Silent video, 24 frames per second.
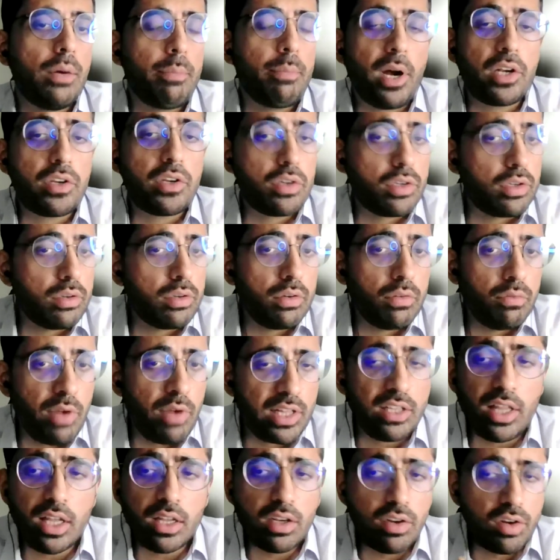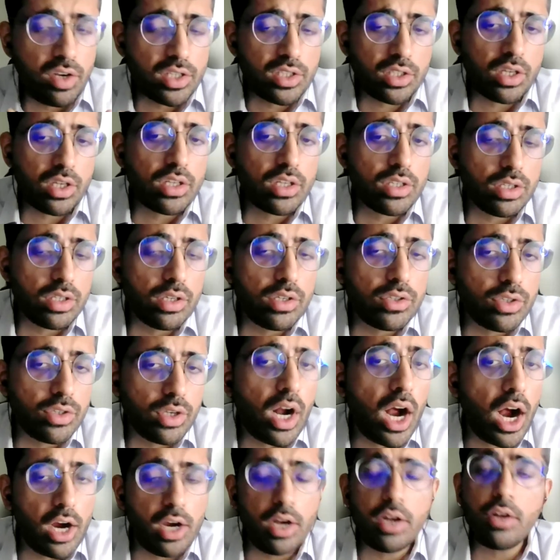But whether the risk
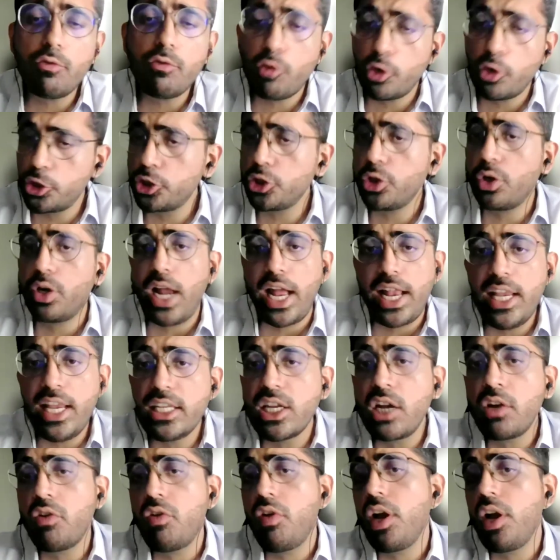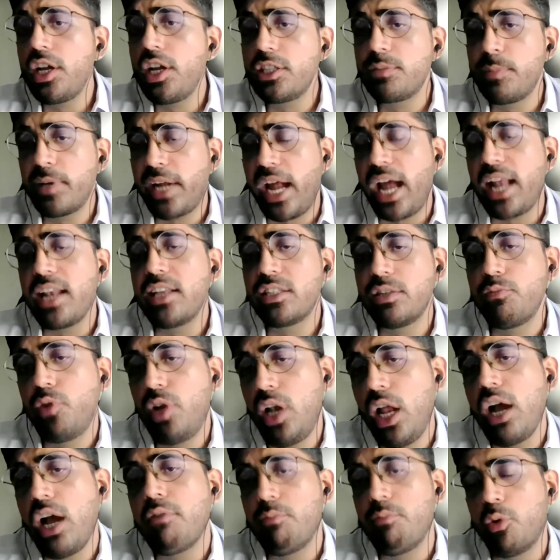concerns are higher, for sure, any centralized
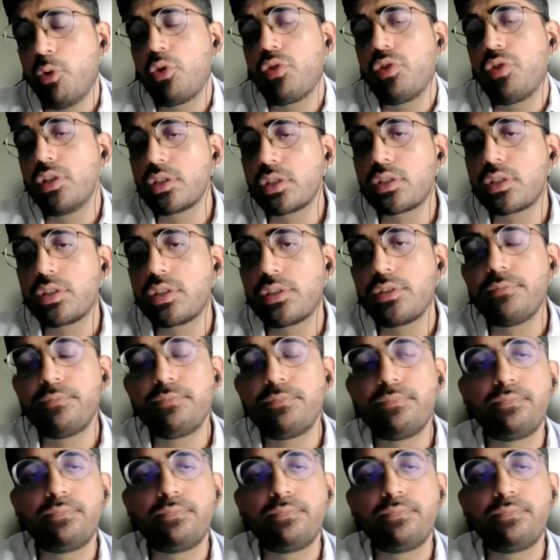mechanism will have more risks.